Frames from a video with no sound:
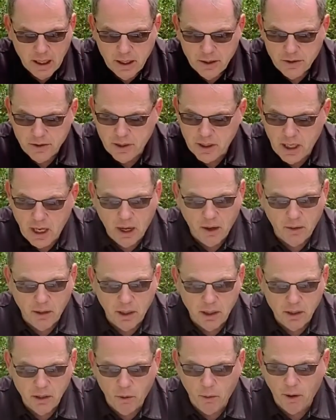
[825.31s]

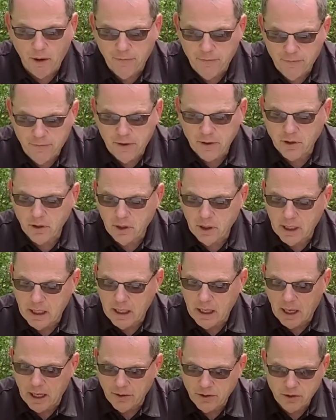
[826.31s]
Sierra, you're
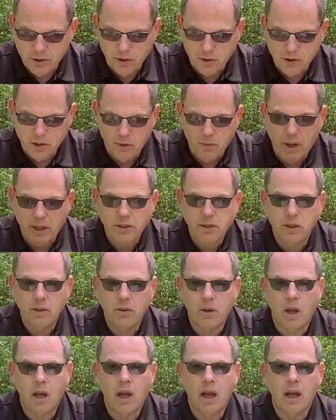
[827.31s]
officially a search and rescue
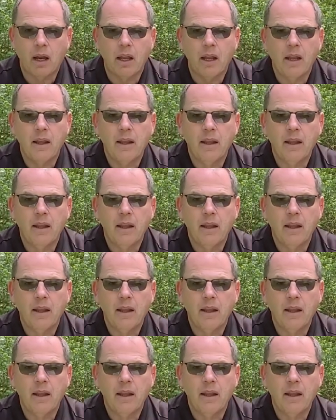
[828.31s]
dog.